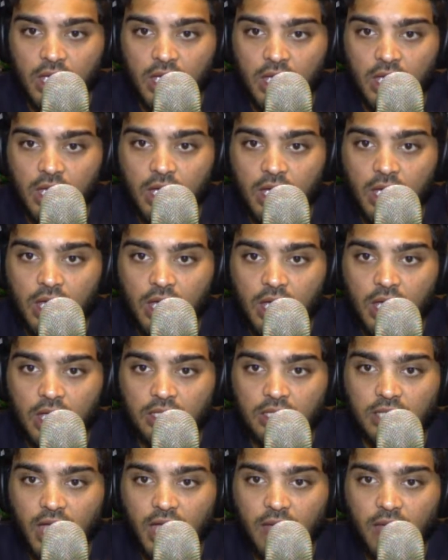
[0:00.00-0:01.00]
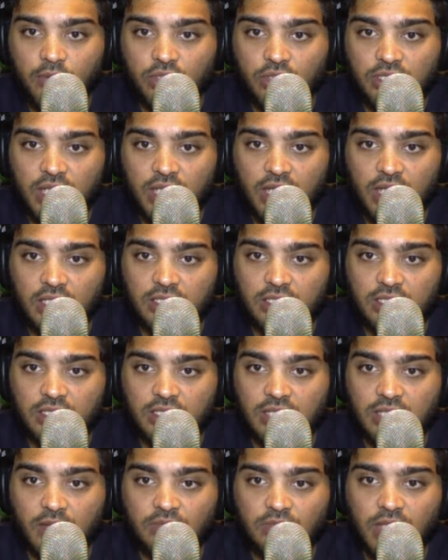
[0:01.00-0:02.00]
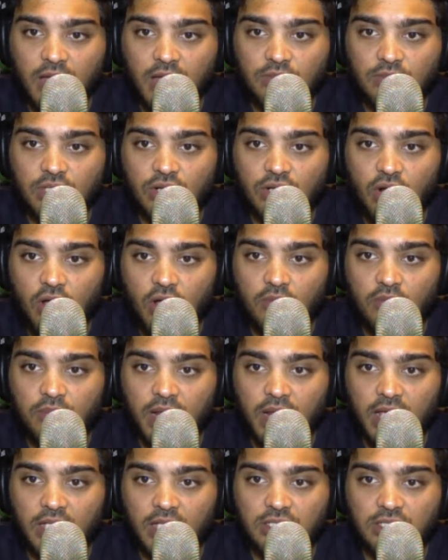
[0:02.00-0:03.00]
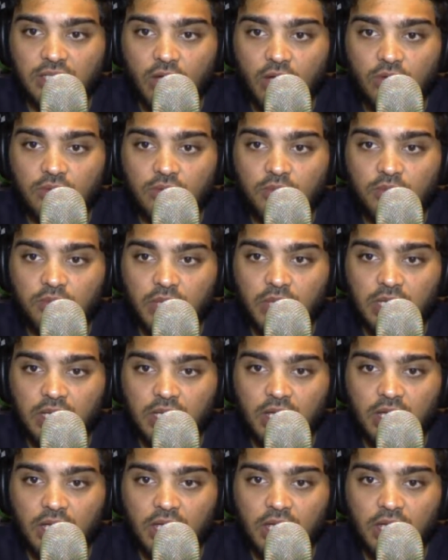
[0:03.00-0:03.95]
Tabo says, sometimes the wrong players don't pick ahead